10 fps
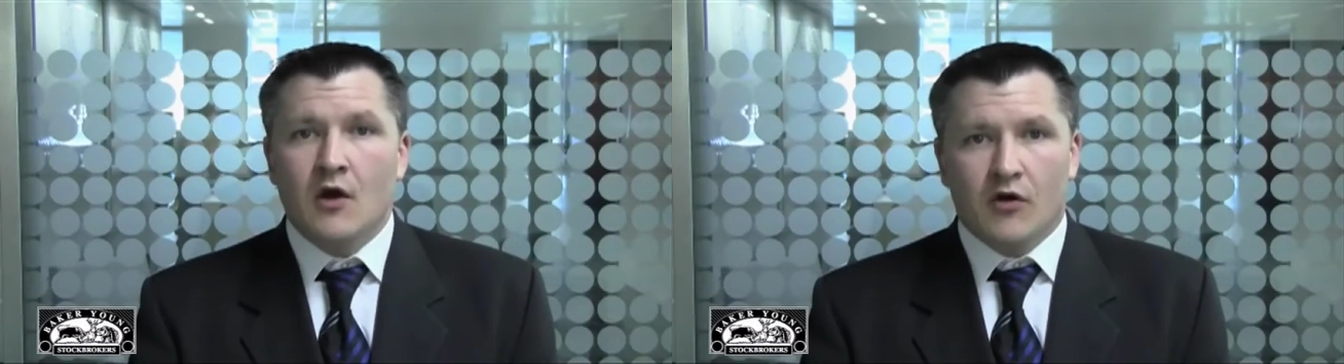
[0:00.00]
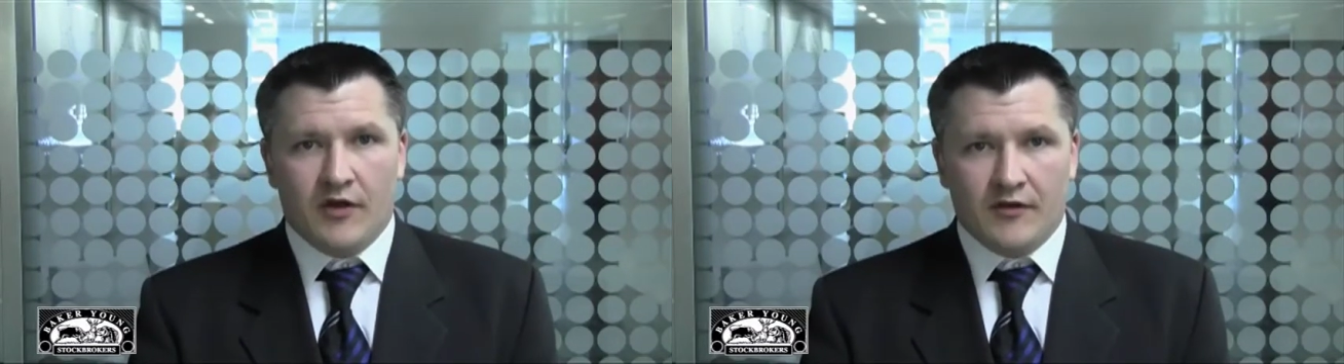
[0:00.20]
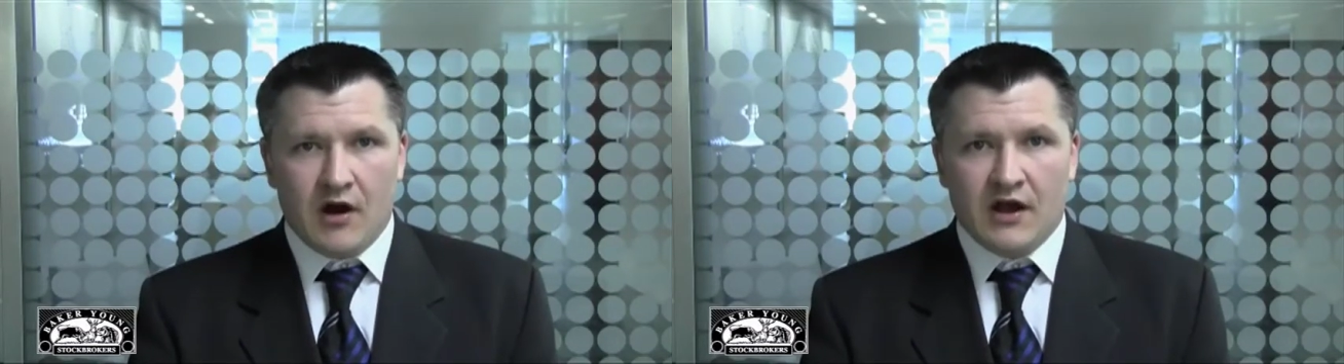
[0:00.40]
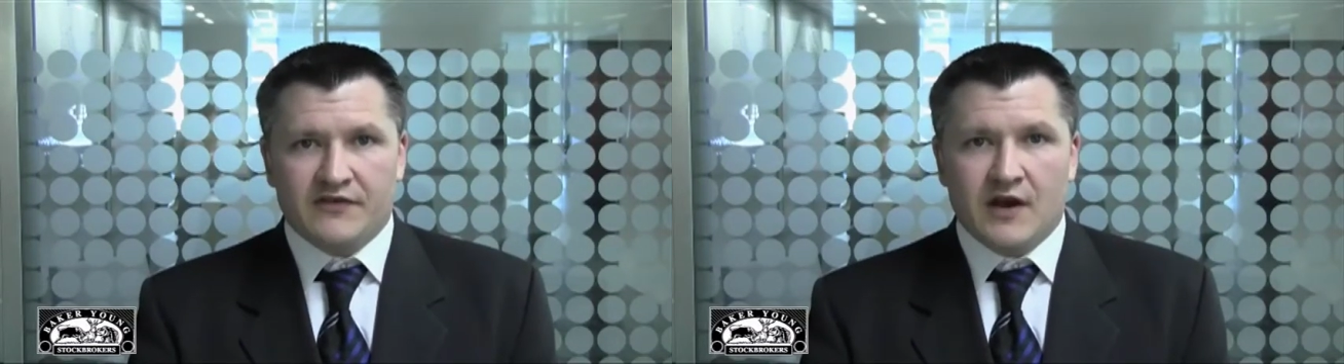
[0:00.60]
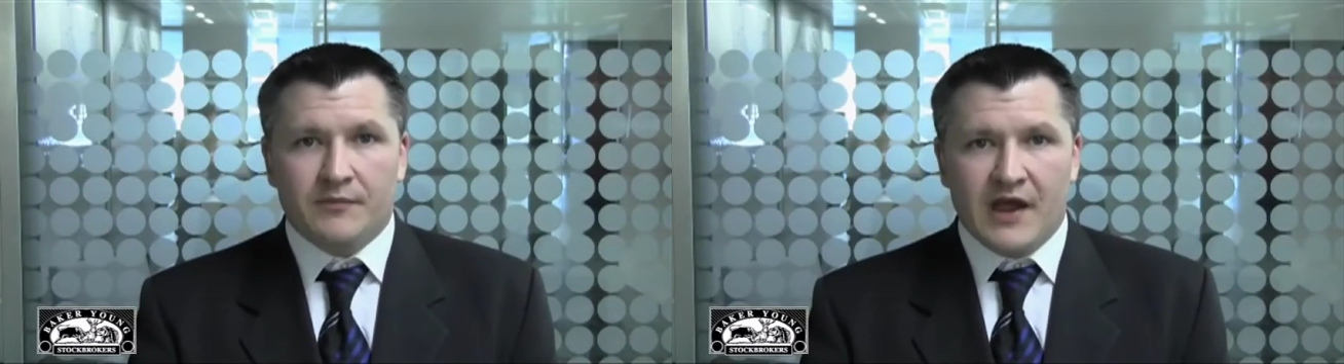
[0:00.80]
although there are
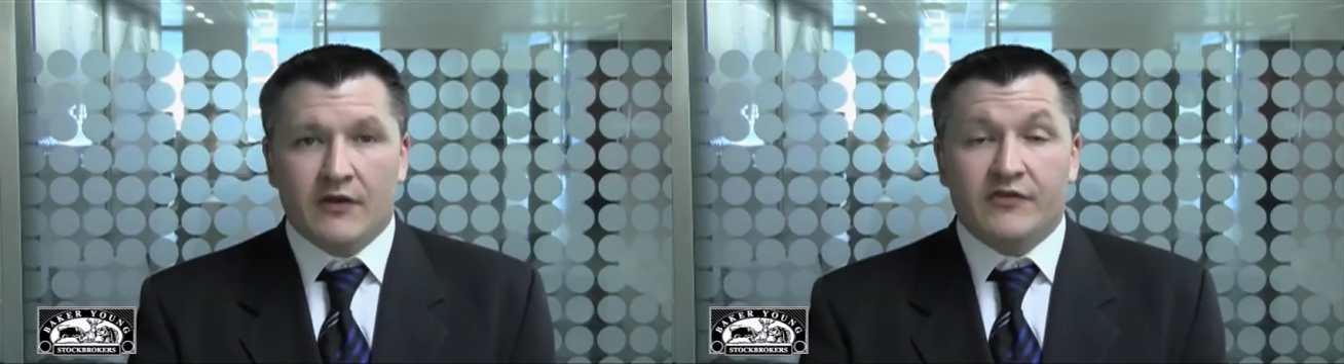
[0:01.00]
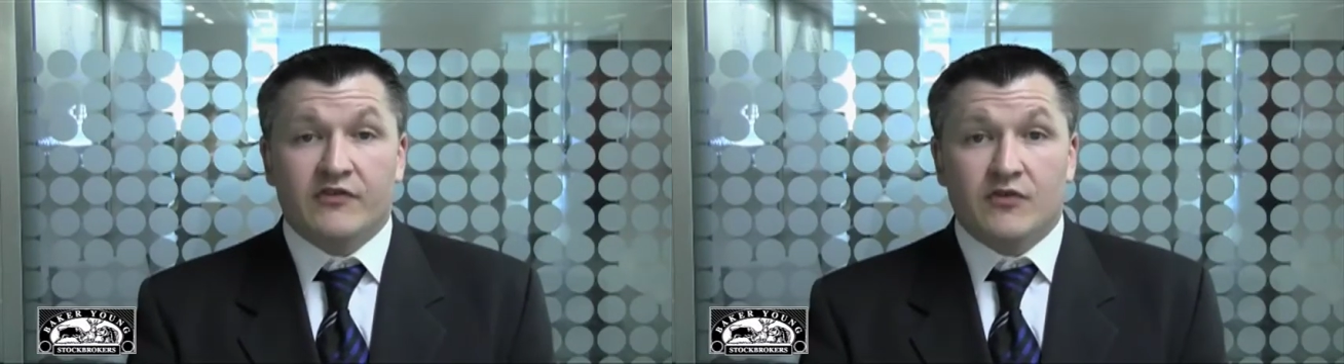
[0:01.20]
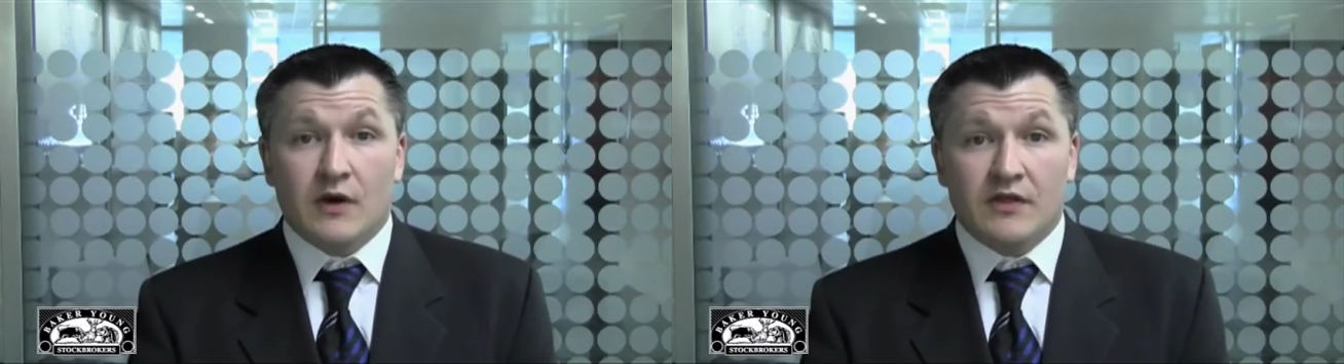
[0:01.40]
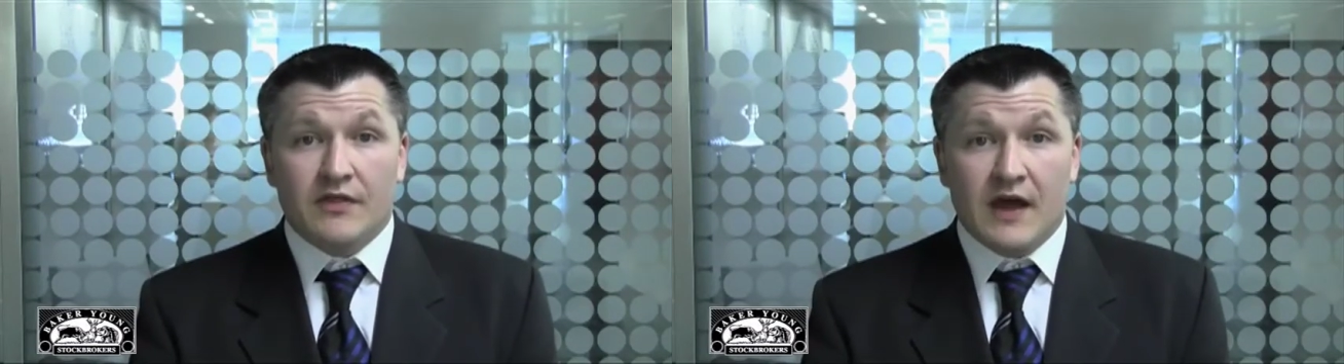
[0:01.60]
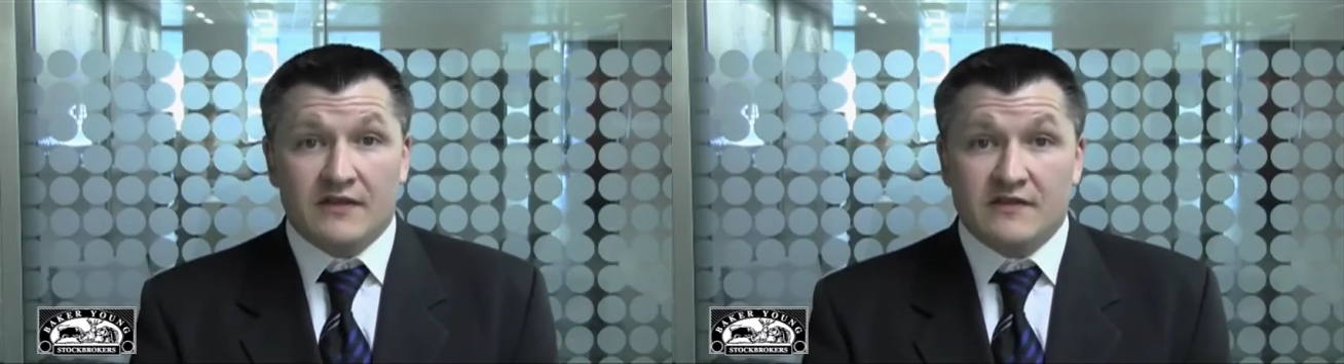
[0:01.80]
some doubts as to whether
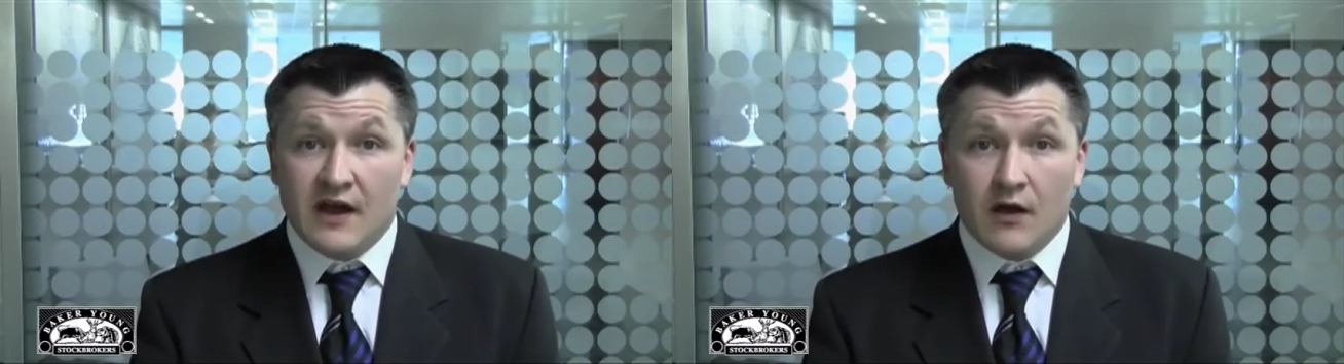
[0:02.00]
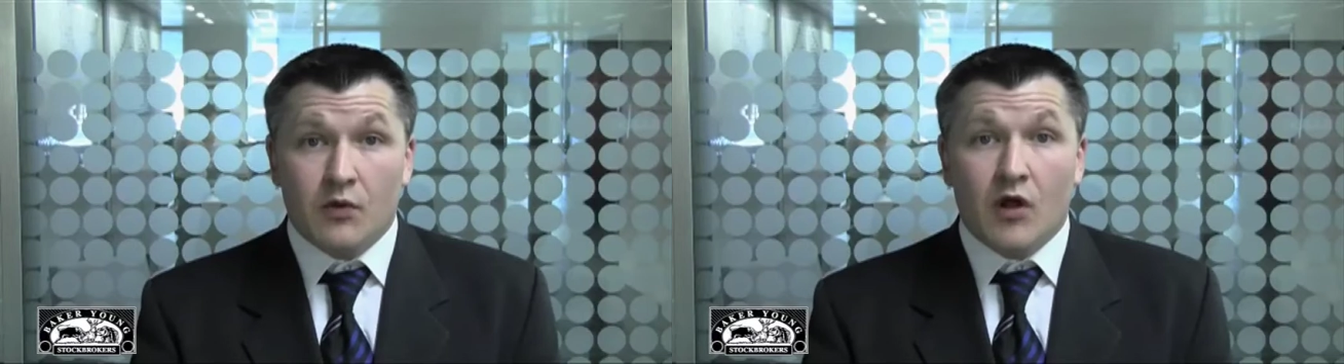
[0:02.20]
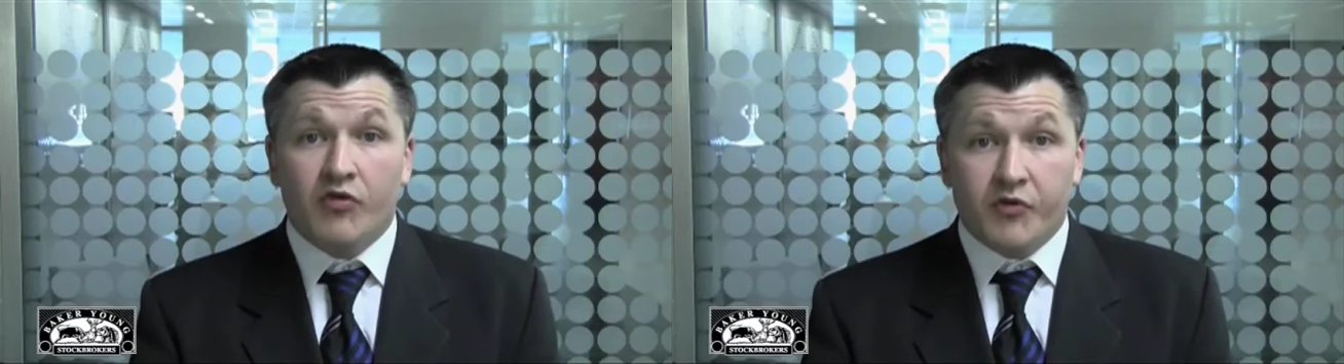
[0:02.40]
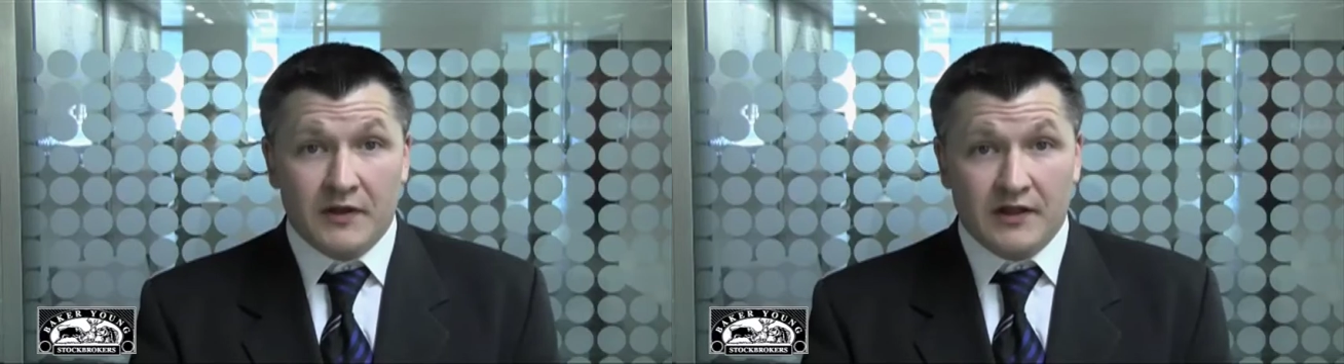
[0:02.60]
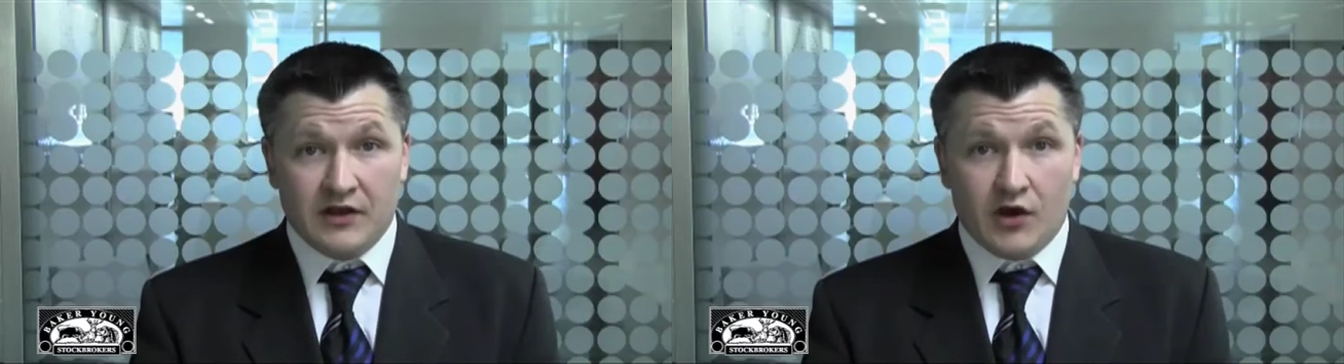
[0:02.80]
that sale will
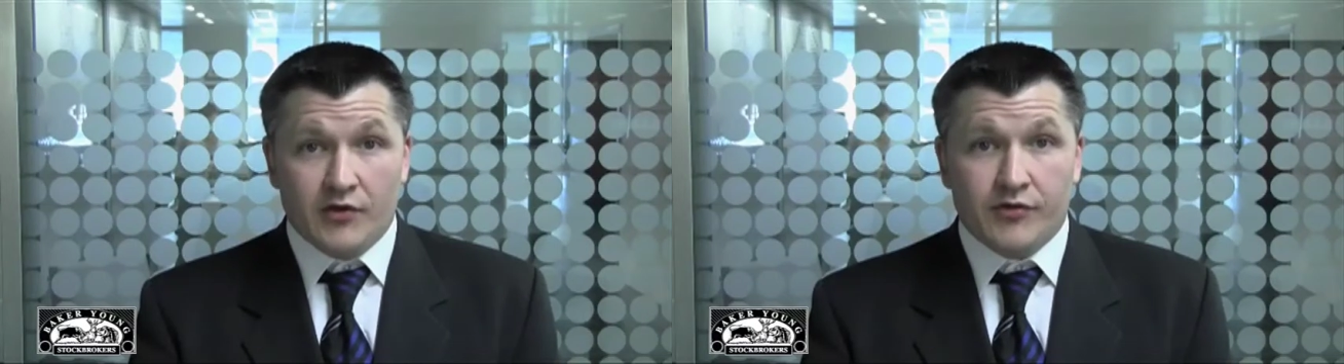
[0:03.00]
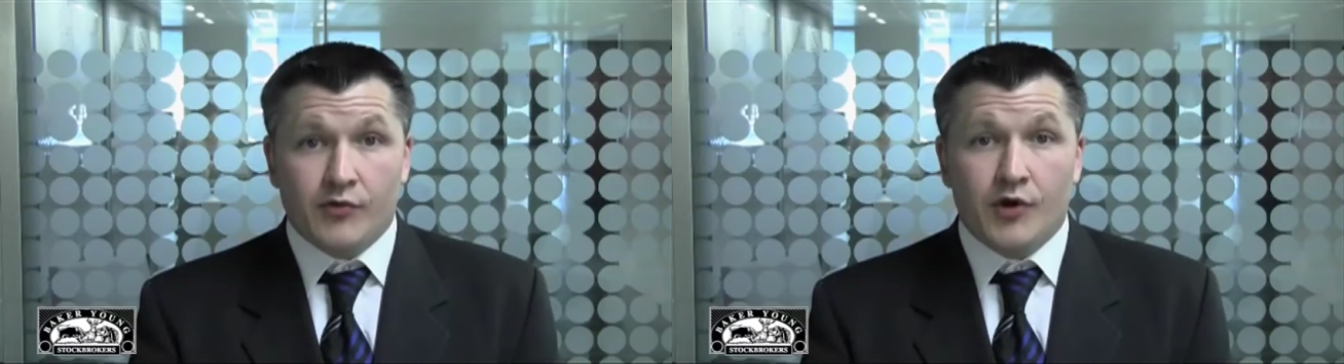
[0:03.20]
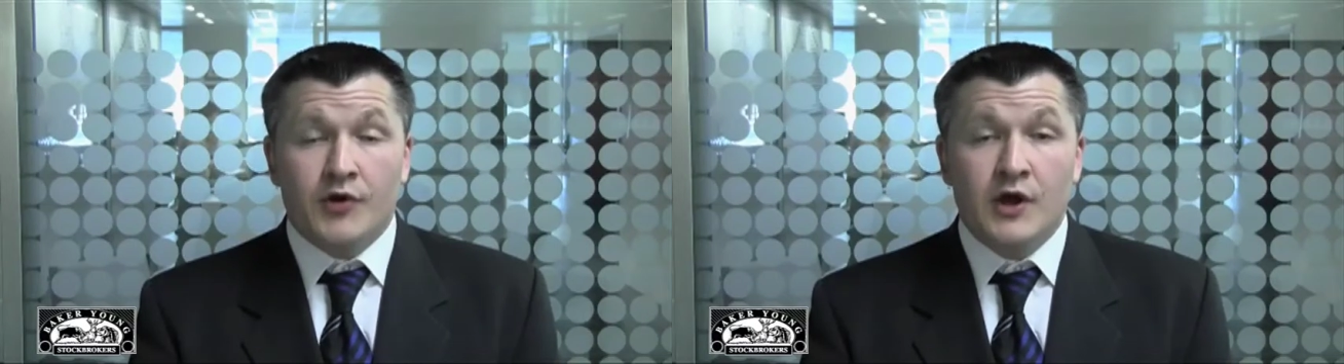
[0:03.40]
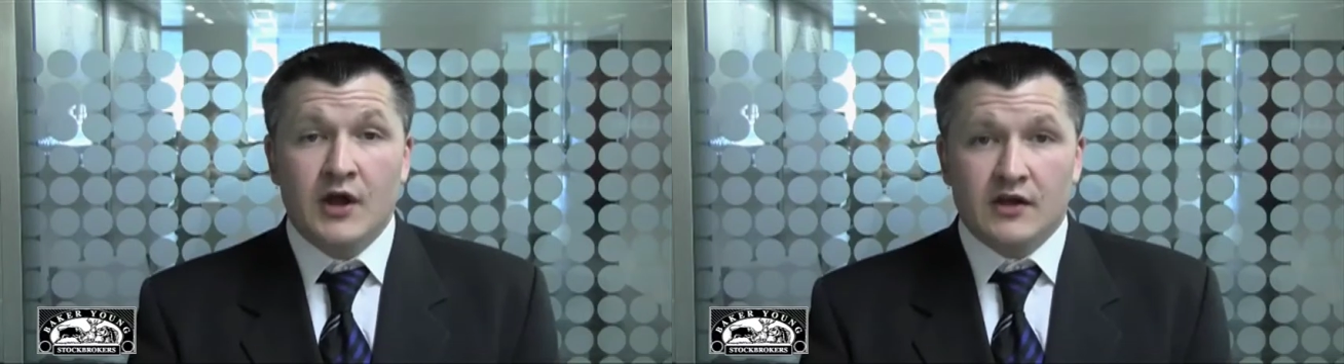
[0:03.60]
ultimately go through,